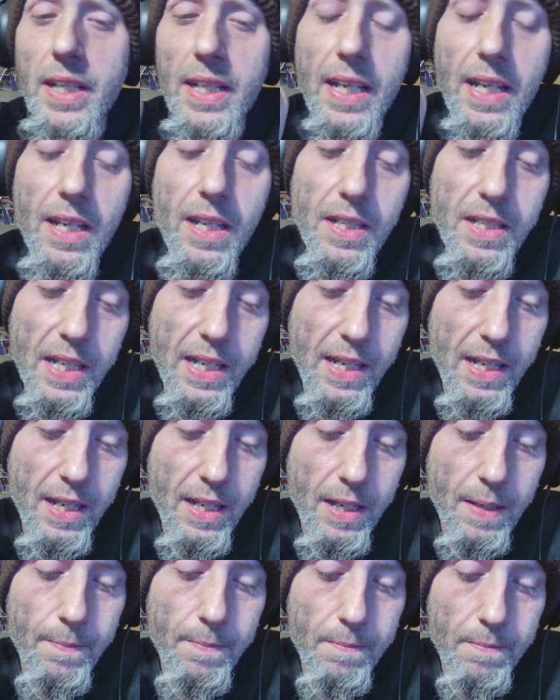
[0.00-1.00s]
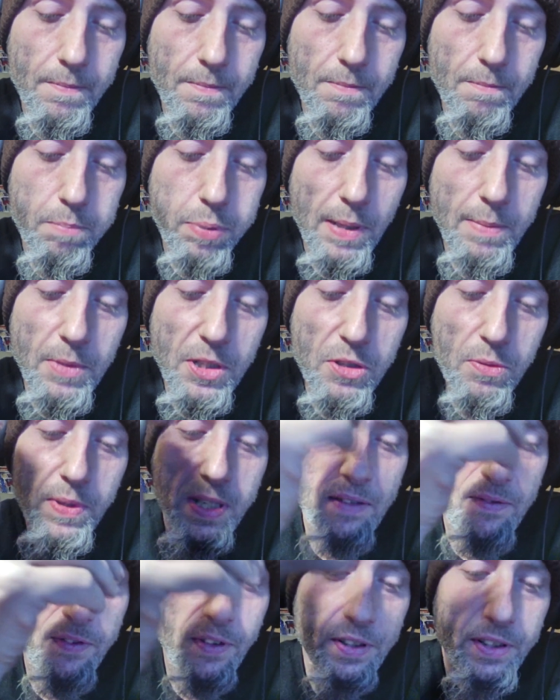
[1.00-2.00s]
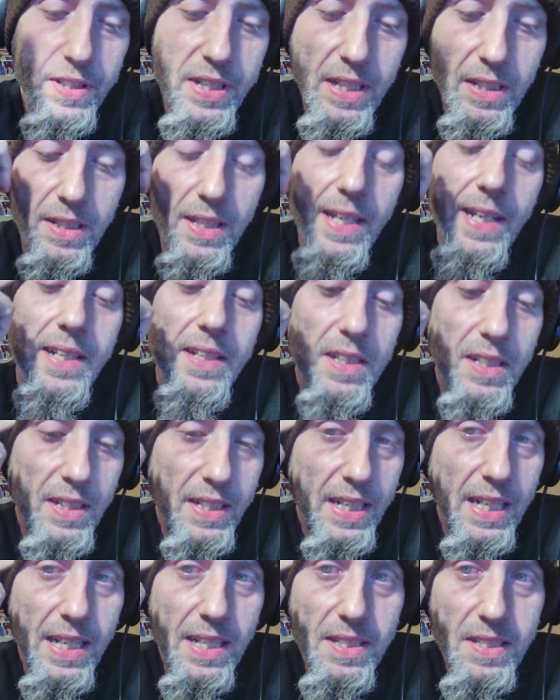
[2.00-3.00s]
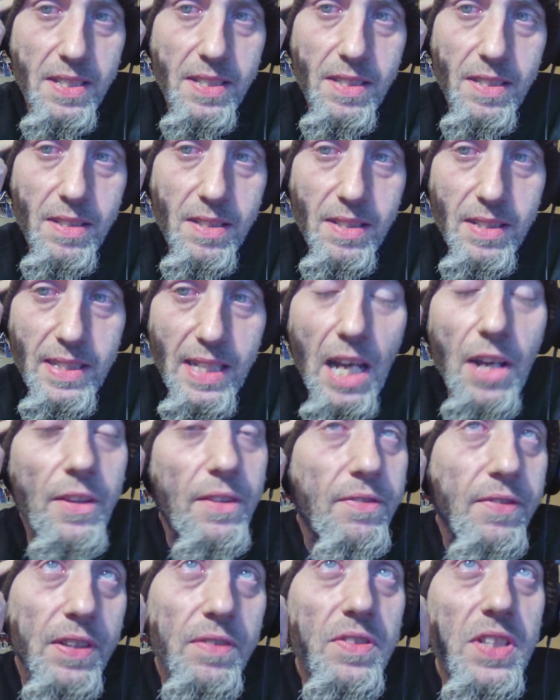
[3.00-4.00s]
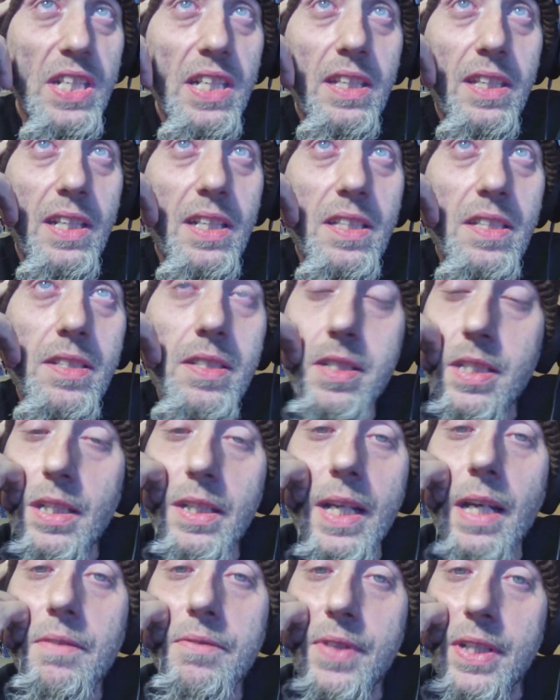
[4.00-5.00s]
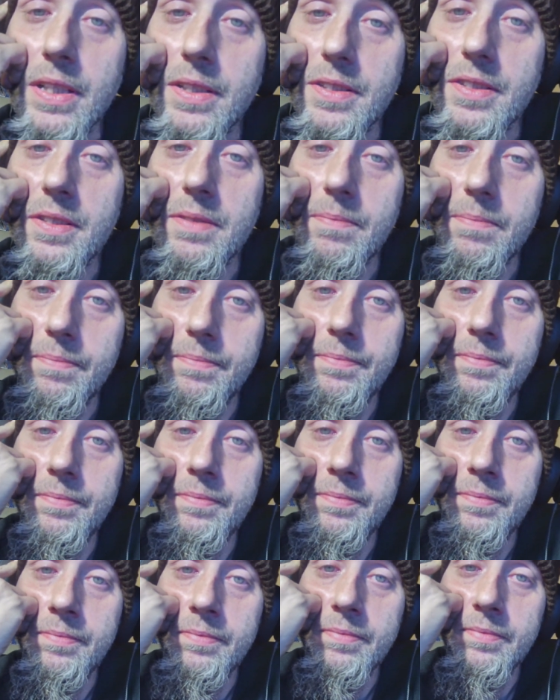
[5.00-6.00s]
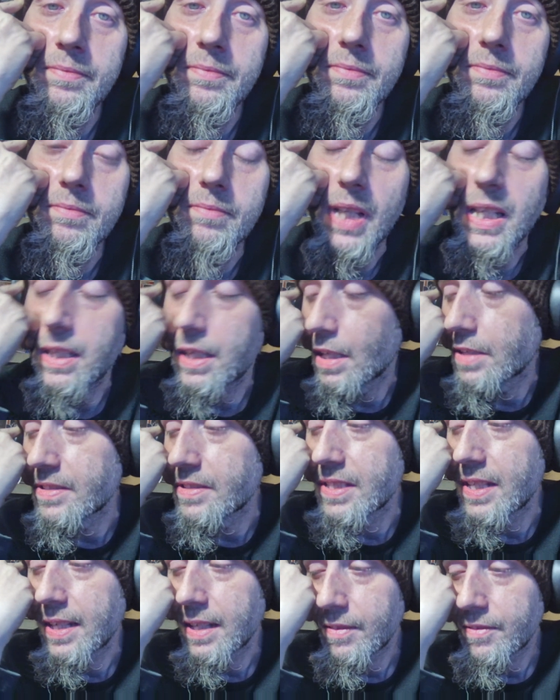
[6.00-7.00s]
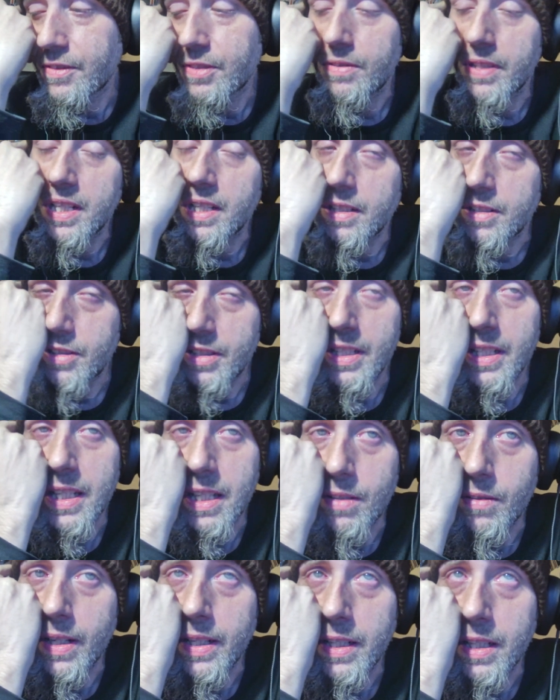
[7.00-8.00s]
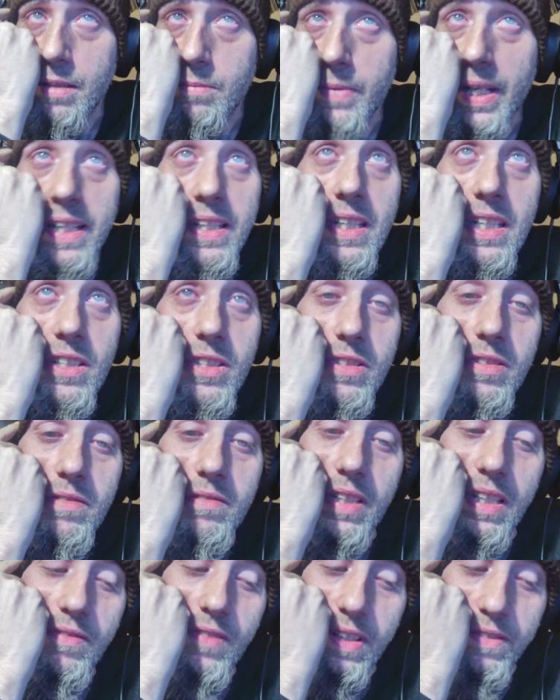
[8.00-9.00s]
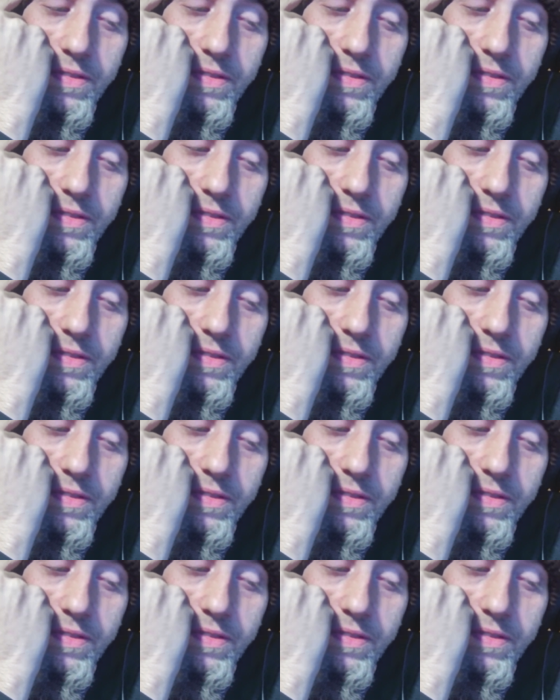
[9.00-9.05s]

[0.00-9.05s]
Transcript: and uh, pretty much we get further down the line. It's now the 15th, it's still not fixed. My count's negative 300 again right now. My kids, even if